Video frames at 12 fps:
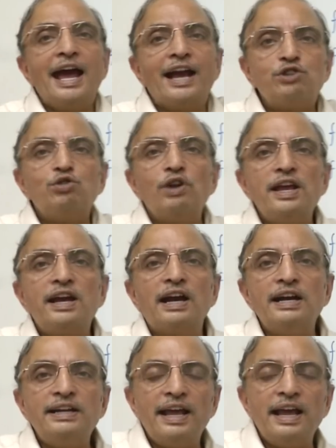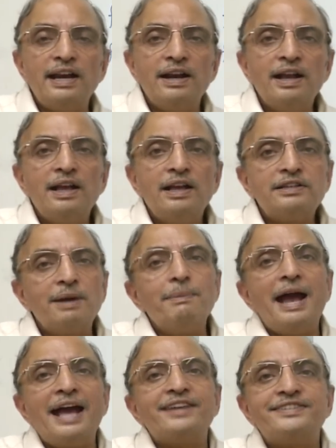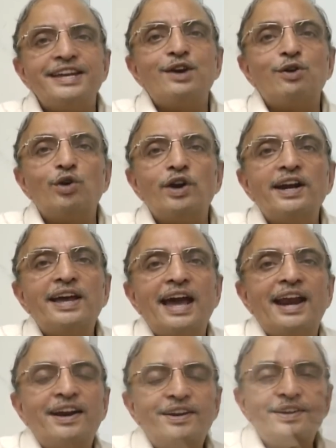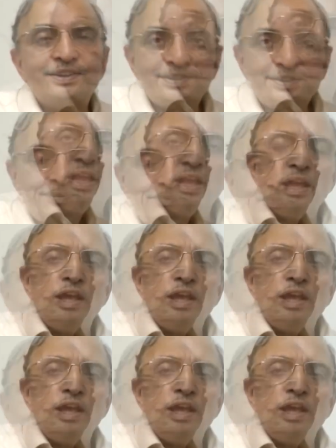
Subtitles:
actually contain some ASCII coded characters.